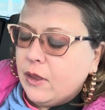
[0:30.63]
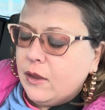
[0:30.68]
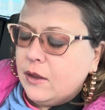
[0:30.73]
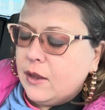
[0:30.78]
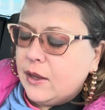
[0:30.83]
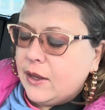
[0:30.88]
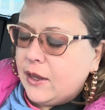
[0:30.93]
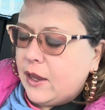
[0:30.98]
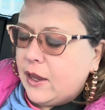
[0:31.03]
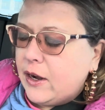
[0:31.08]

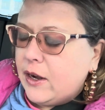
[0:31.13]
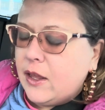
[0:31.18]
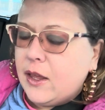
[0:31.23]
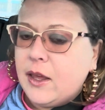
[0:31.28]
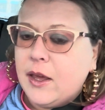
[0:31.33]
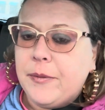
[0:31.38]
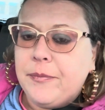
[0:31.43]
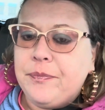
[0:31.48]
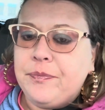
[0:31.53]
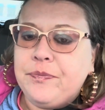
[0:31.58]
I got a
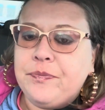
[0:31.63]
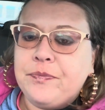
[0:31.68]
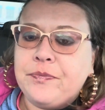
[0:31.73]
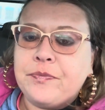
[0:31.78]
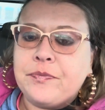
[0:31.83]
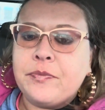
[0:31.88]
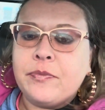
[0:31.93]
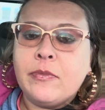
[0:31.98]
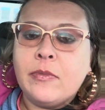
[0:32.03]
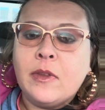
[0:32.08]
um,
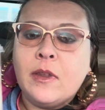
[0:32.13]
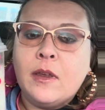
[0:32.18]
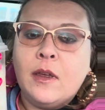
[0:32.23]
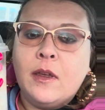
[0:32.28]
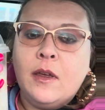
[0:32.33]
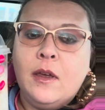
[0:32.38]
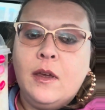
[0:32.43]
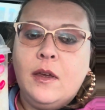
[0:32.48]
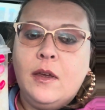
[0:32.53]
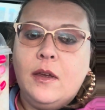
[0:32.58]

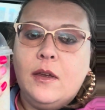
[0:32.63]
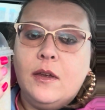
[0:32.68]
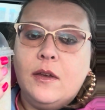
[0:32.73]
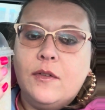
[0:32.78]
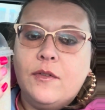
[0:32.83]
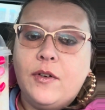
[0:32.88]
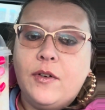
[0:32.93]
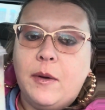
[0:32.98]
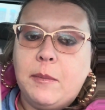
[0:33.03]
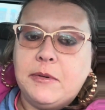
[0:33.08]

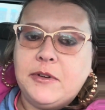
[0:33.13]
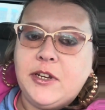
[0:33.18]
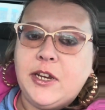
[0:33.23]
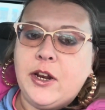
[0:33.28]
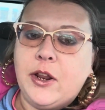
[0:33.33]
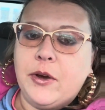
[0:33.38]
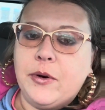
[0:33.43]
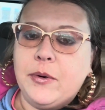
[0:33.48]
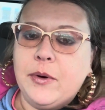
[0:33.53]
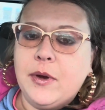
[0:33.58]

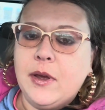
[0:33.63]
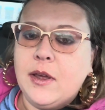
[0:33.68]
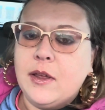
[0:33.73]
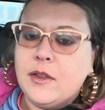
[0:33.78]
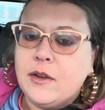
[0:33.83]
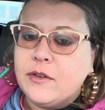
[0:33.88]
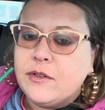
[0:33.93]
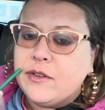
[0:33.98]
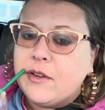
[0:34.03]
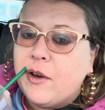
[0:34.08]
Frappuccino.
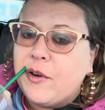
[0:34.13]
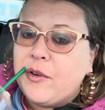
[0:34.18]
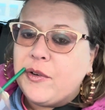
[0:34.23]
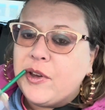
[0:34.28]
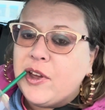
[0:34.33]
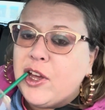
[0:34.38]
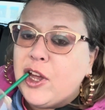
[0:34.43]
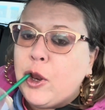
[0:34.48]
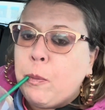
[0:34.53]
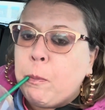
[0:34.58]
They're so
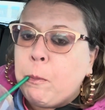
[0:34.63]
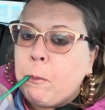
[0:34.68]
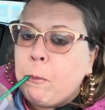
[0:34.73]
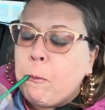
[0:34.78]
good.